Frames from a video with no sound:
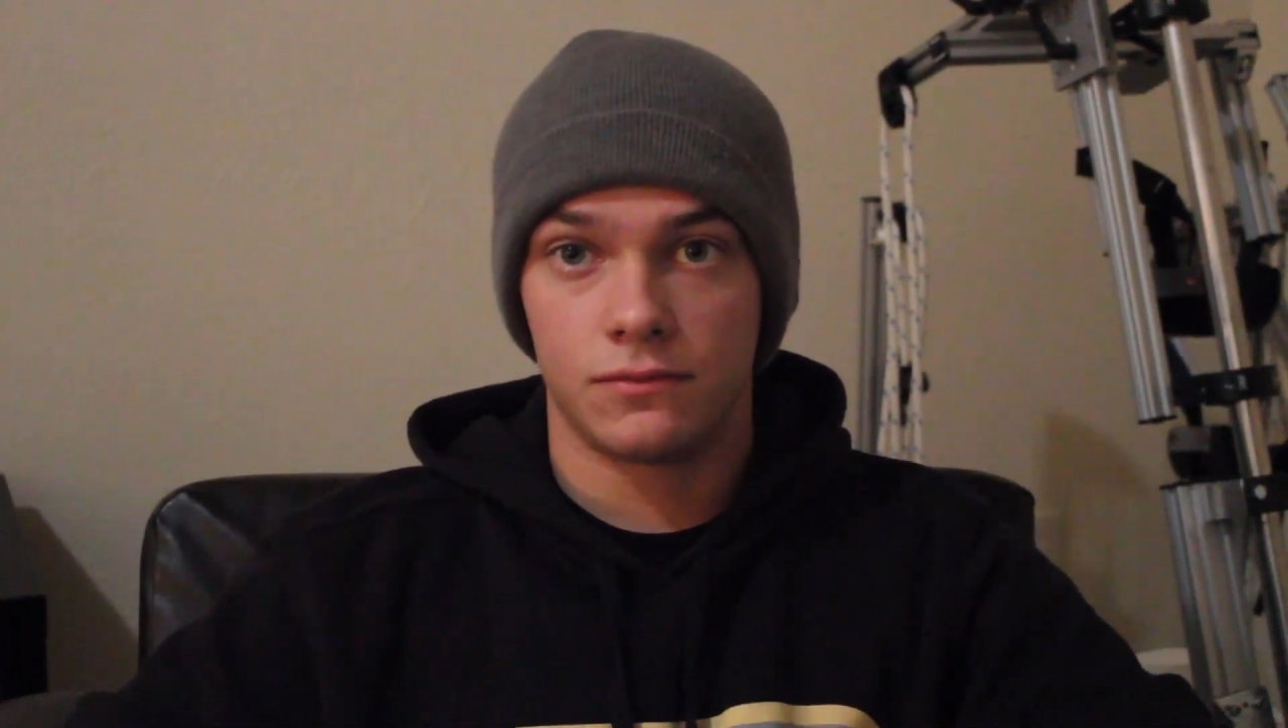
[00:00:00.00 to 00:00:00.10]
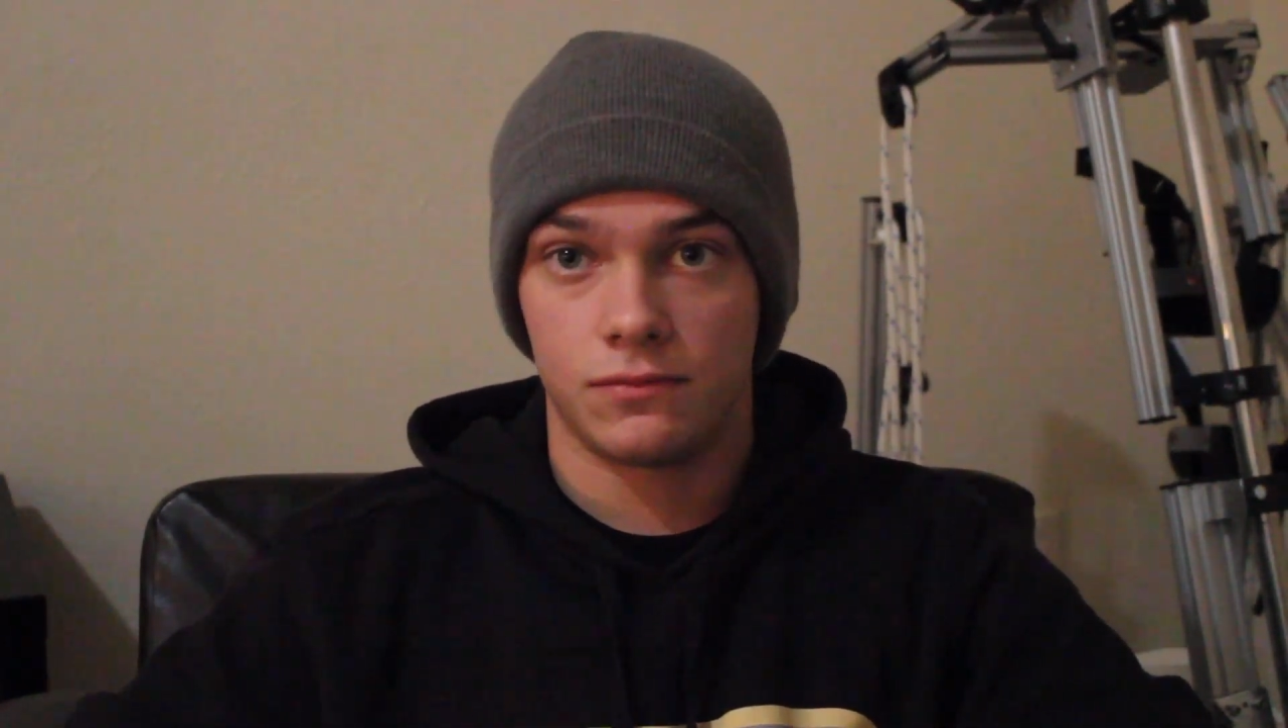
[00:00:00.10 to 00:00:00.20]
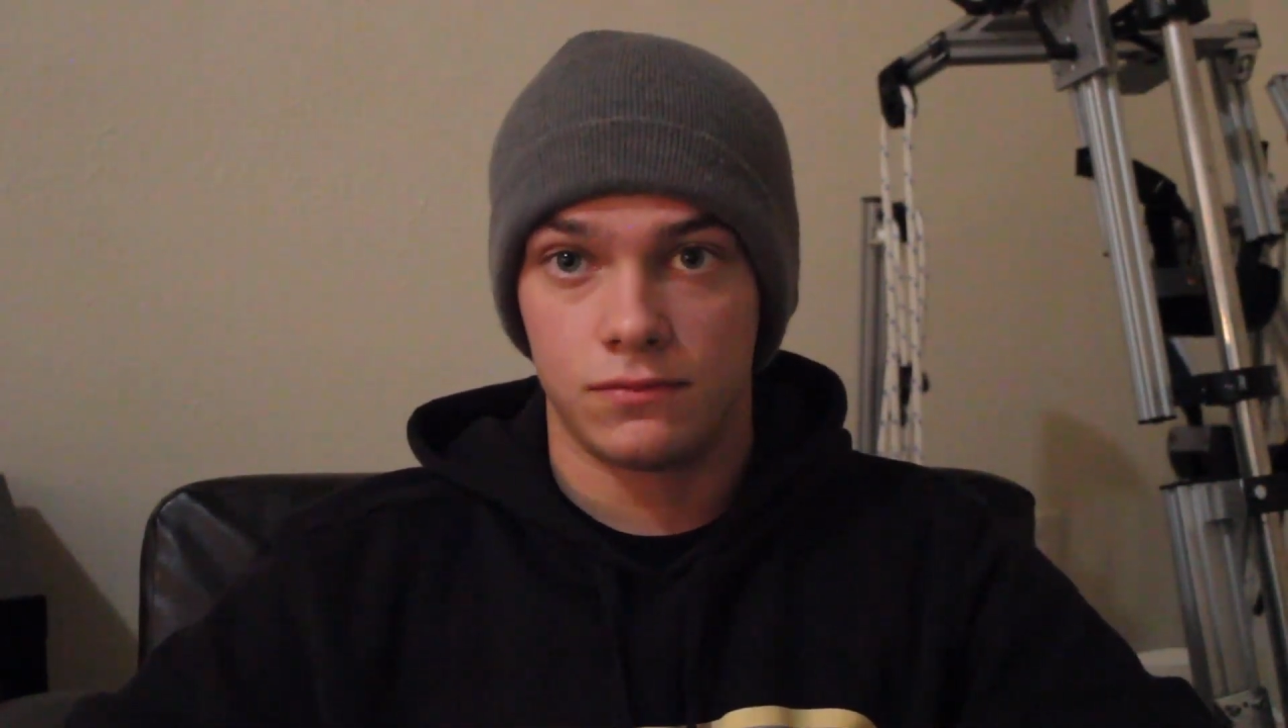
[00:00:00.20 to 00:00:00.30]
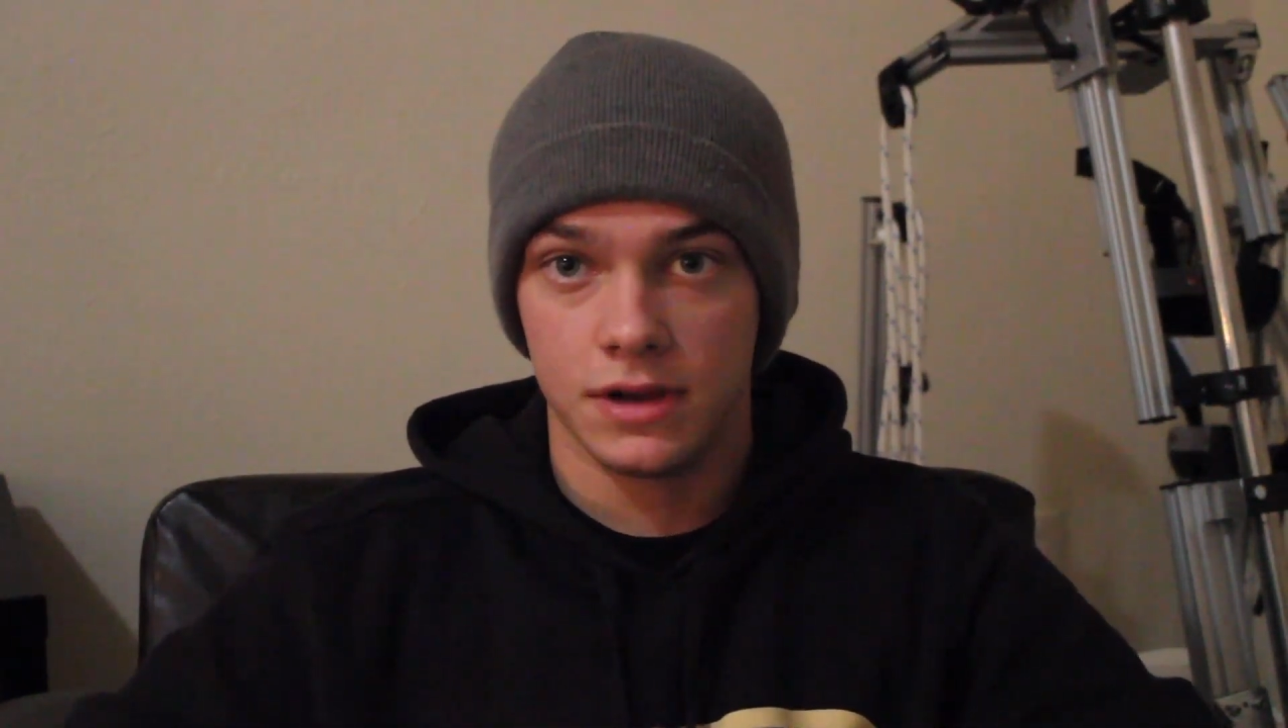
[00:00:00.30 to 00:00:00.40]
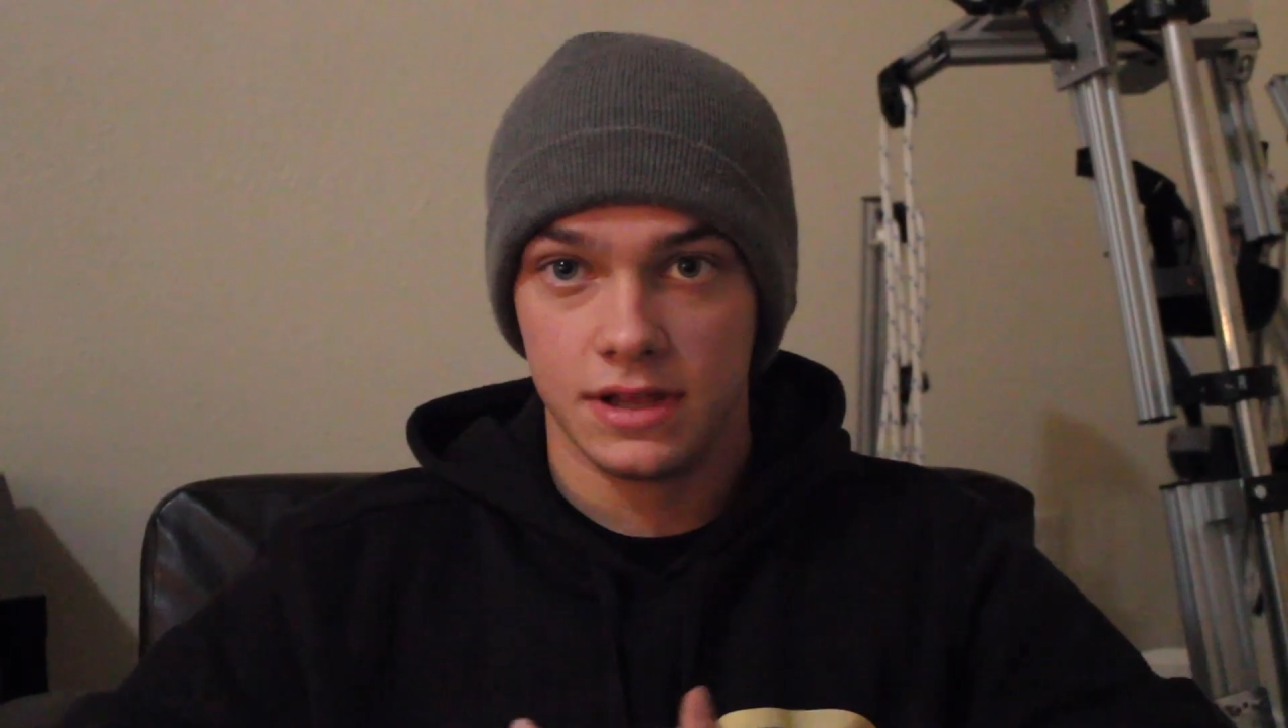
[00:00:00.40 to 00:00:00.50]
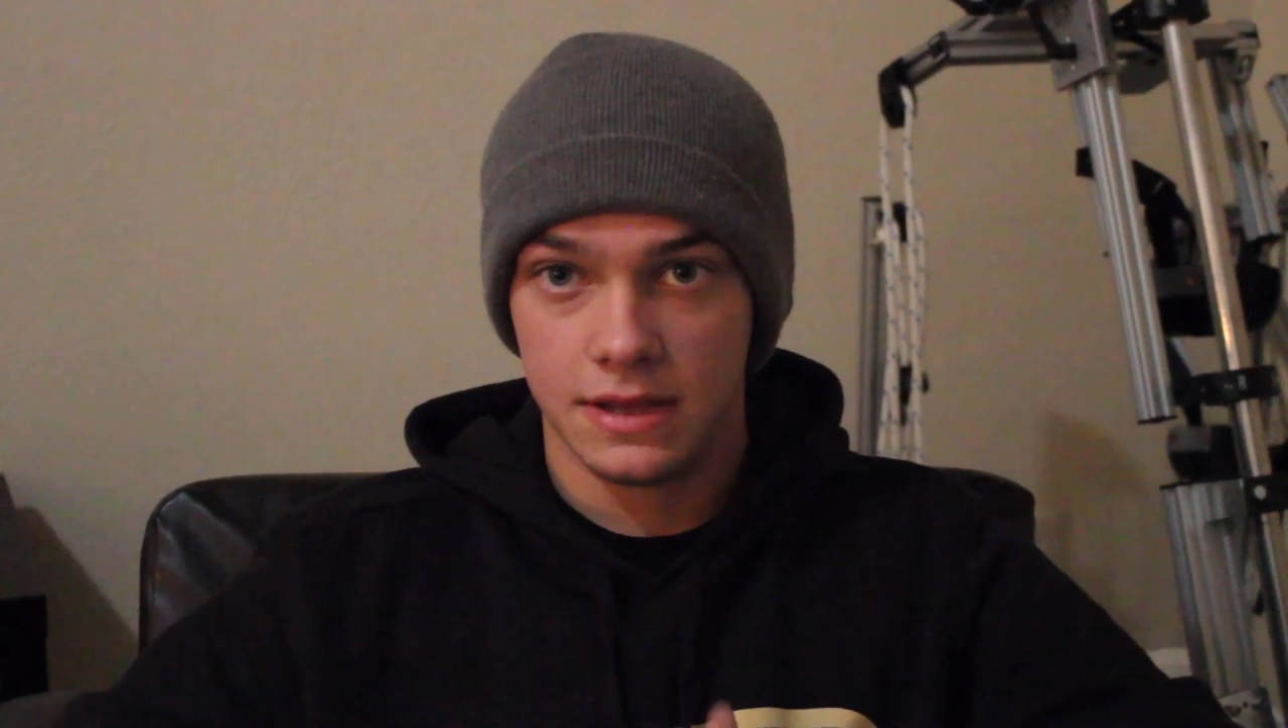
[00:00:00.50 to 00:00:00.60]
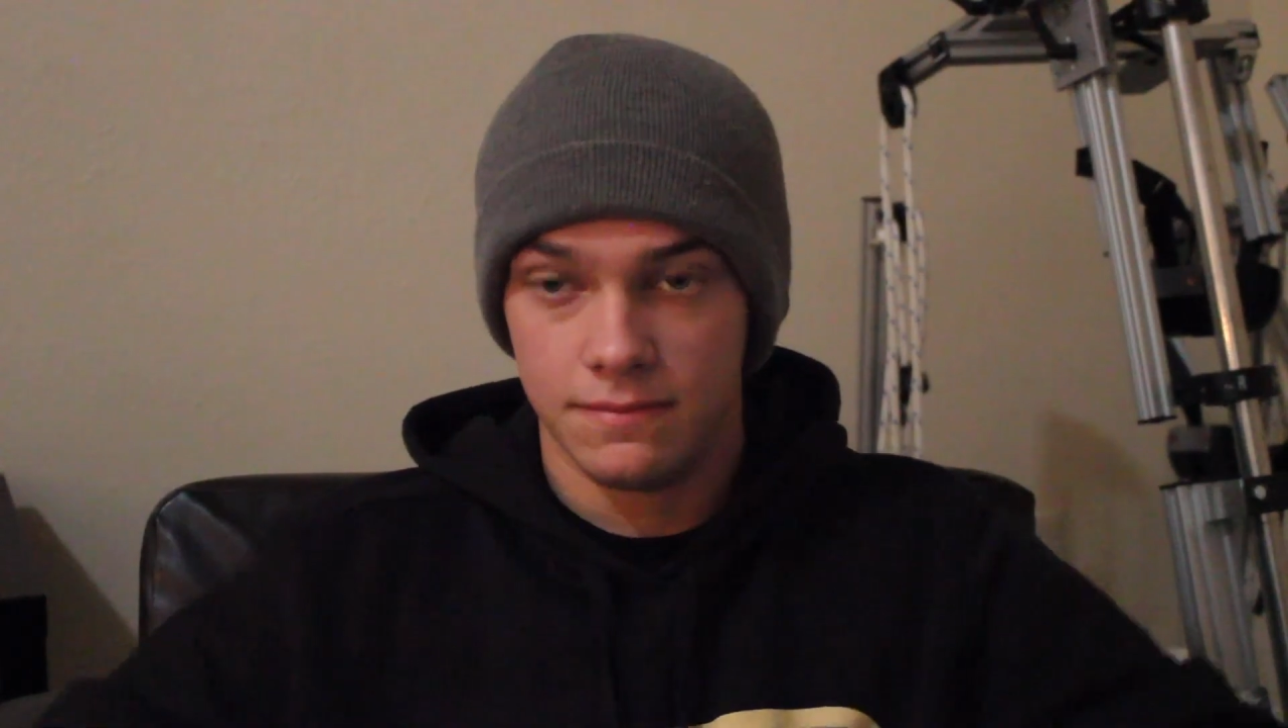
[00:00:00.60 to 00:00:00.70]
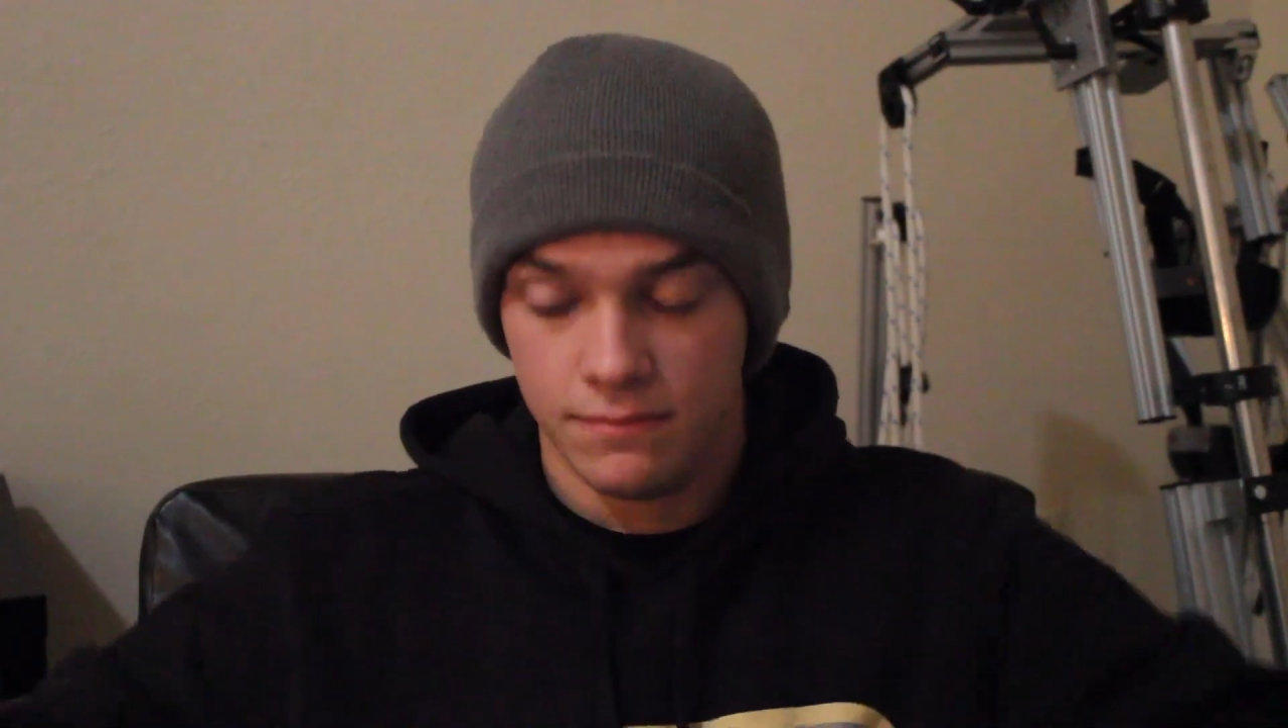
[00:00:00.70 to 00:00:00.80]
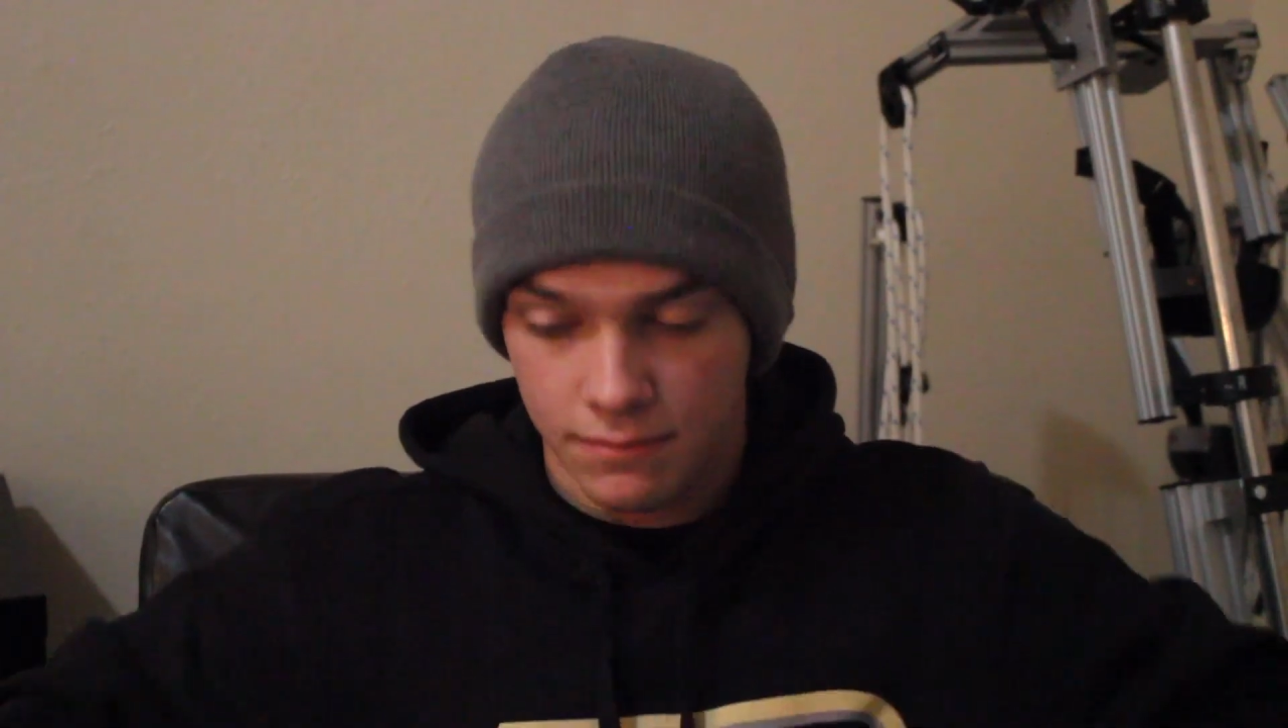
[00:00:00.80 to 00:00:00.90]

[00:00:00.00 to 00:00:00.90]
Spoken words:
really